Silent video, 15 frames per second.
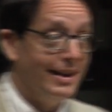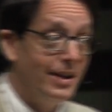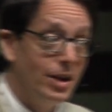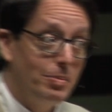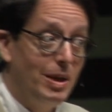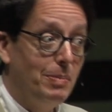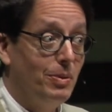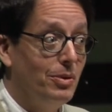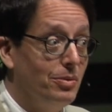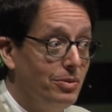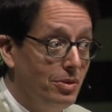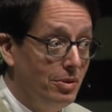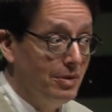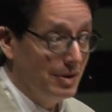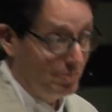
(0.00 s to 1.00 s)
The only people who
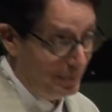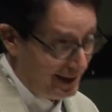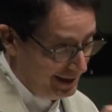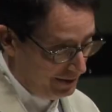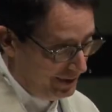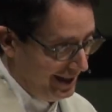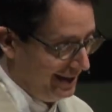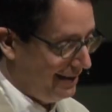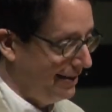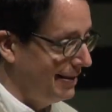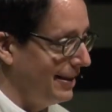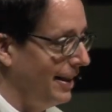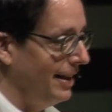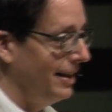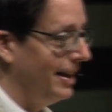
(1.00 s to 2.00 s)
do, by the way, as a
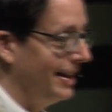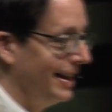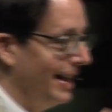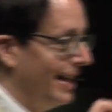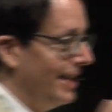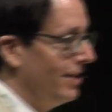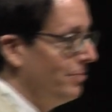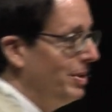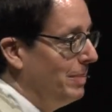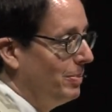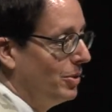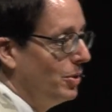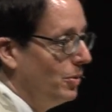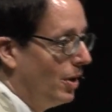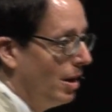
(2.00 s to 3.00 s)
sideline, the only
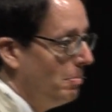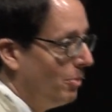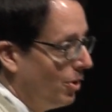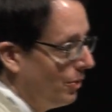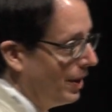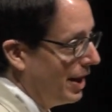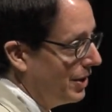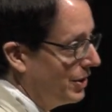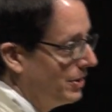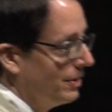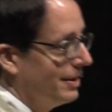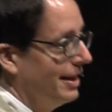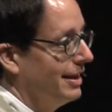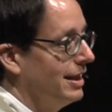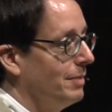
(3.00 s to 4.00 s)
people who are more
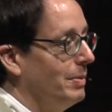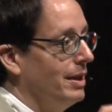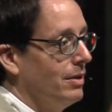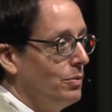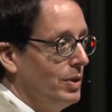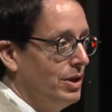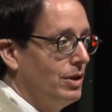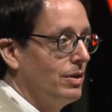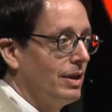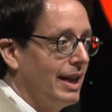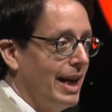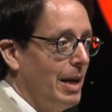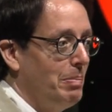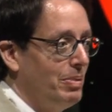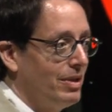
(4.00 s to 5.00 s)
rational tend to be the richer
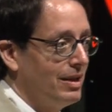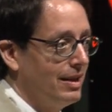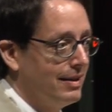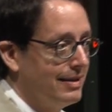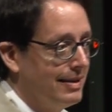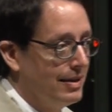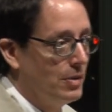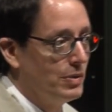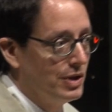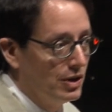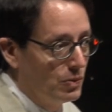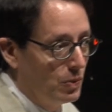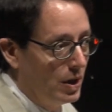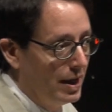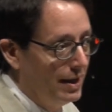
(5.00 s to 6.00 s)
capitalists, you know, which
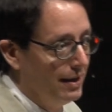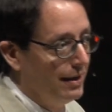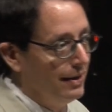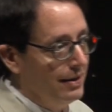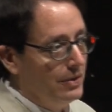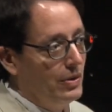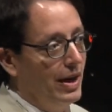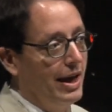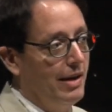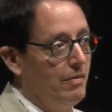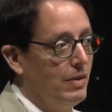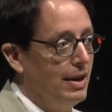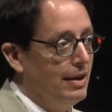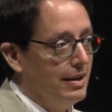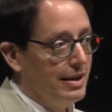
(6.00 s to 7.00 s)
is why you
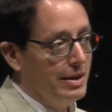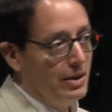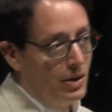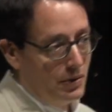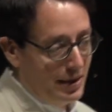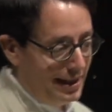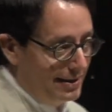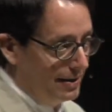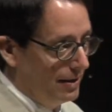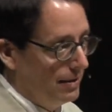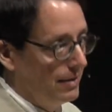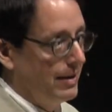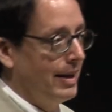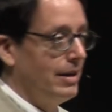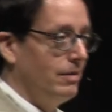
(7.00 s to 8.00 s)
have, you know, as
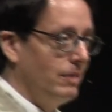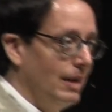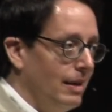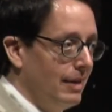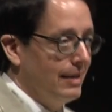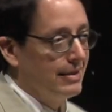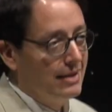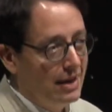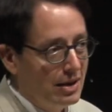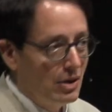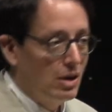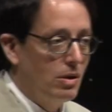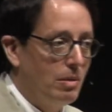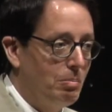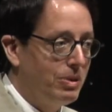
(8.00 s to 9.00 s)
a kind of, it's
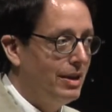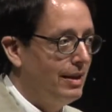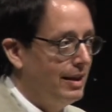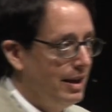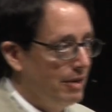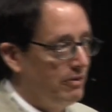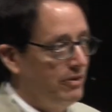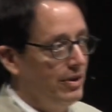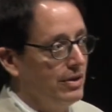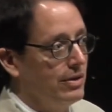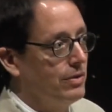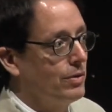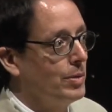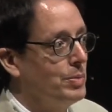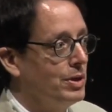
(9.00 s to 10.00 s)
not completely unfair
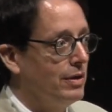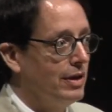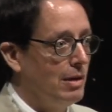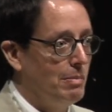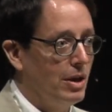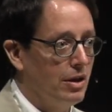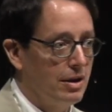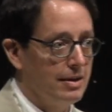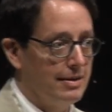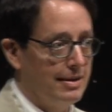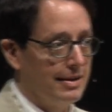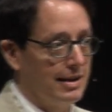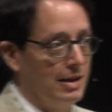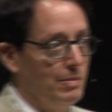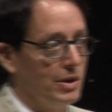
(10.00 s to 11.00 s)
description of the American
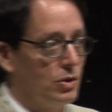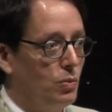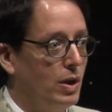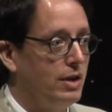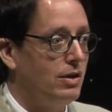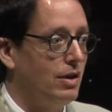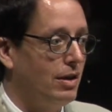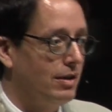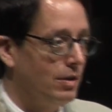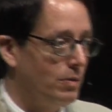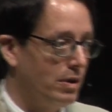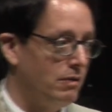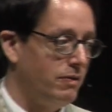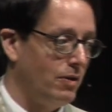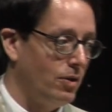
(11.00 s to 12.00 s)
system, it's one dollar,
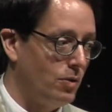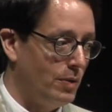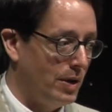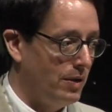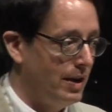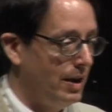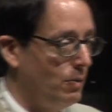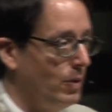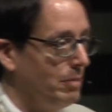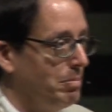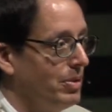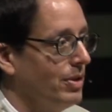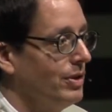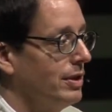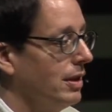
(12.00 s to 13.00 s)
one vote, rather than one
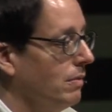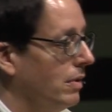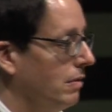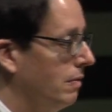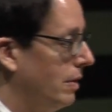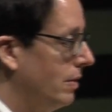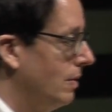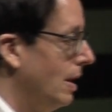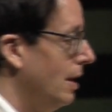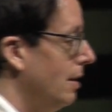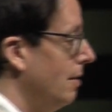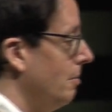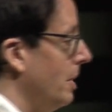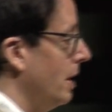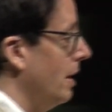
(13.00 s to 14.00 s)
person, one vote.
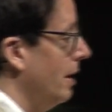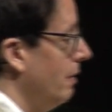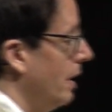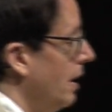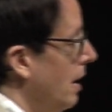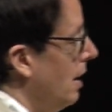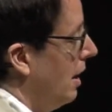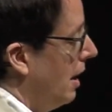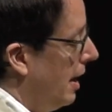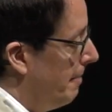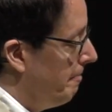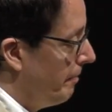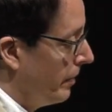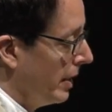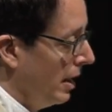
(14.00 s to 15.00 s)
But anyway,
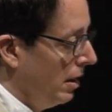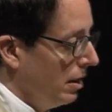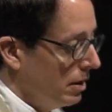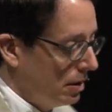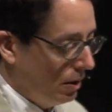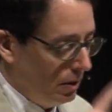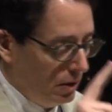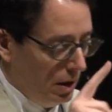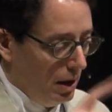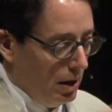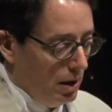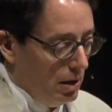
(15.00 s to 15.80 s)
um, so...